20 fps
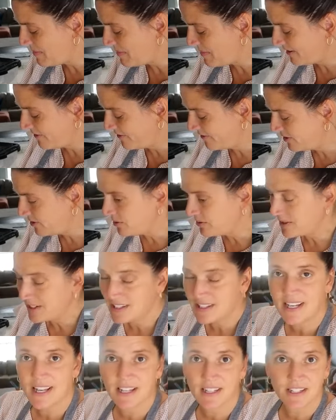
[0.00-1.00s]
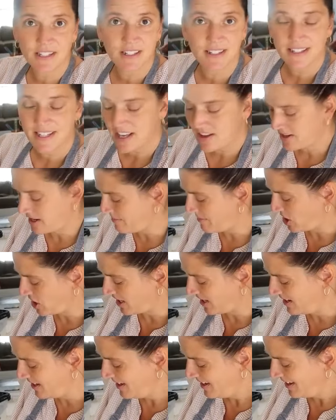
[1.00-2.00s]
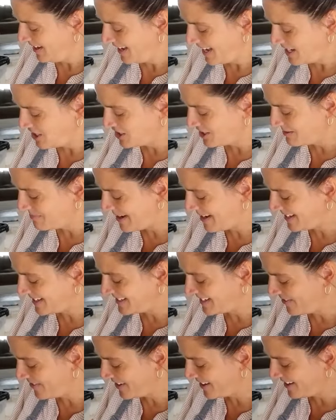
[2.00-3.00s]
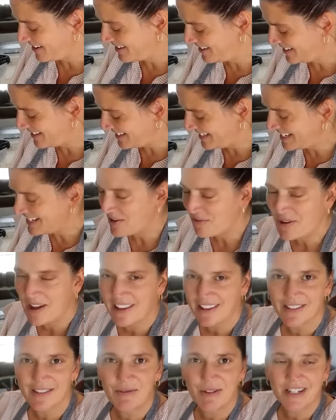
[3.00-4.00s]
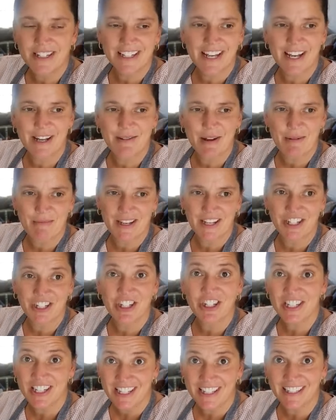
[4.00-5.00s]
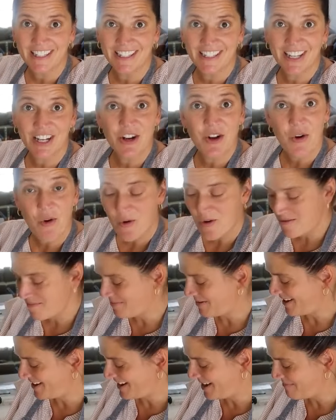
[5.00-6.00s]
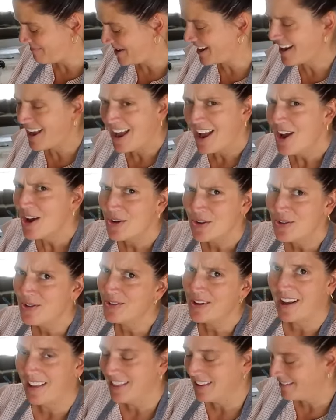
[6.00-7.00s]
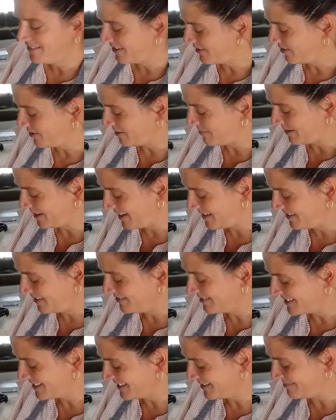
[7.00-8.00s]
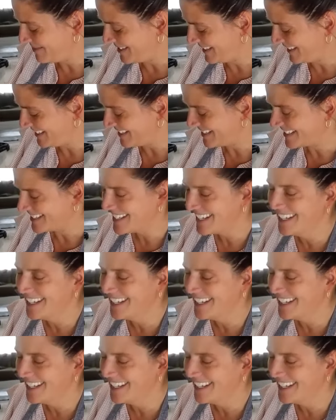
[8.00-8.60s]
Make food and take it to the tailgate market and just make it down there and eat it. Well, one time I made chili and cornbread, and I'm like, ooh, I love our cornbread. I know it's going to be delicious.